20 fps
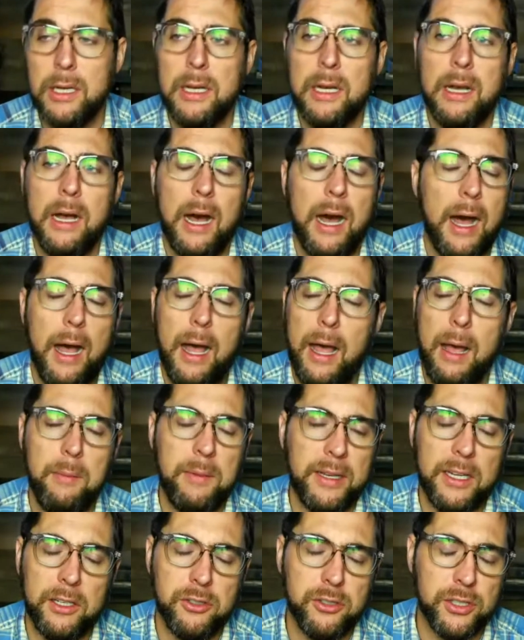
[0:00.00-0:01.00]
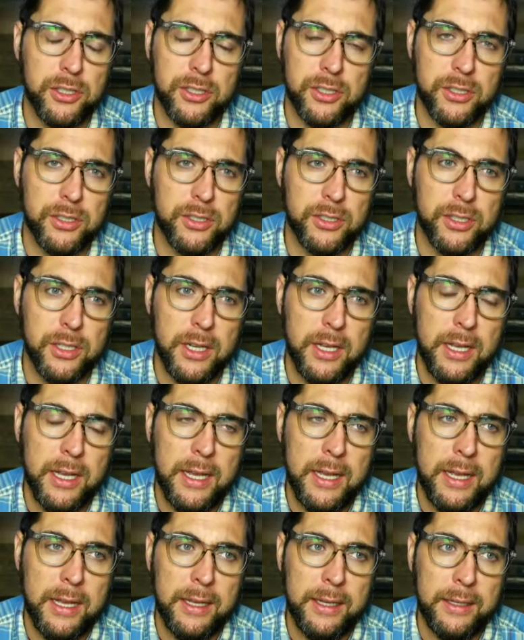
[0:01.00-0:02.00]
I mean, it's just
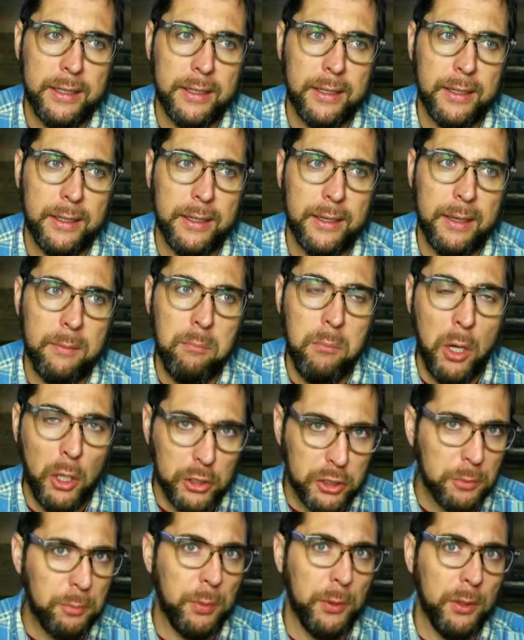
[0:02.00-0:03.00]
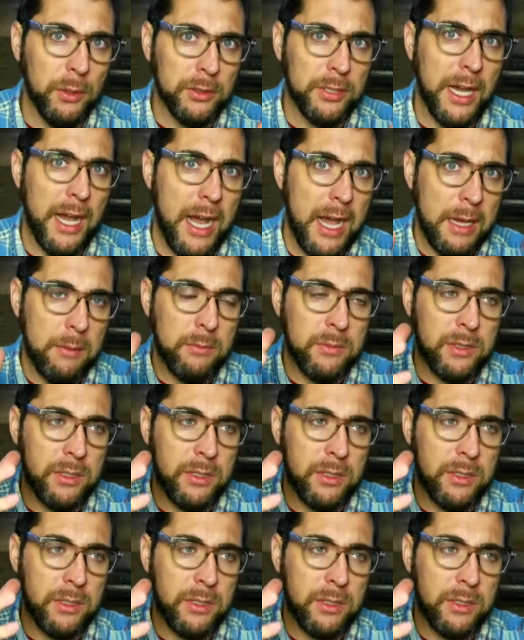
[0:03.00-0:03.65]
multiple times.